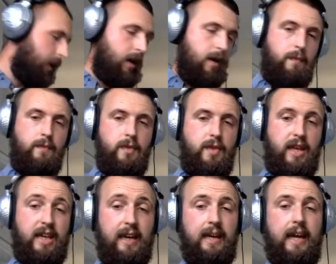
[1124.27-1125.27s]
Uh, the
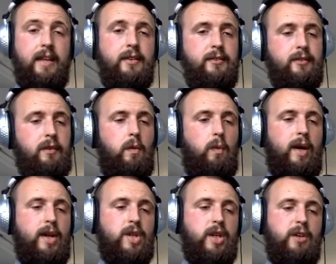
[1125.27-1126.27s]
kit lens,
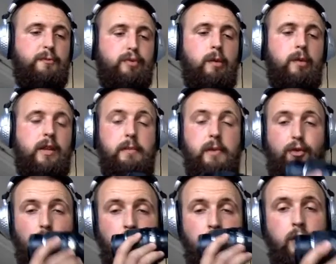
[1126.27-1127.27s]
which is probably the
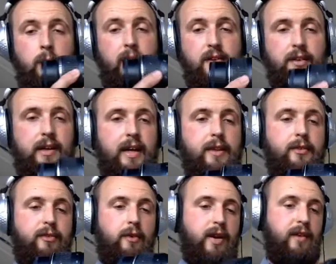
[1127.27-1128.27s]
most underrated
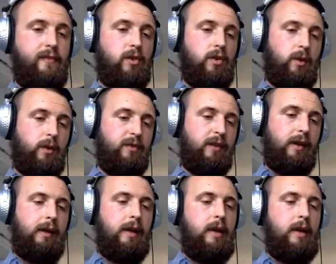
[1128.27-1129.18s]
lens for any photographer,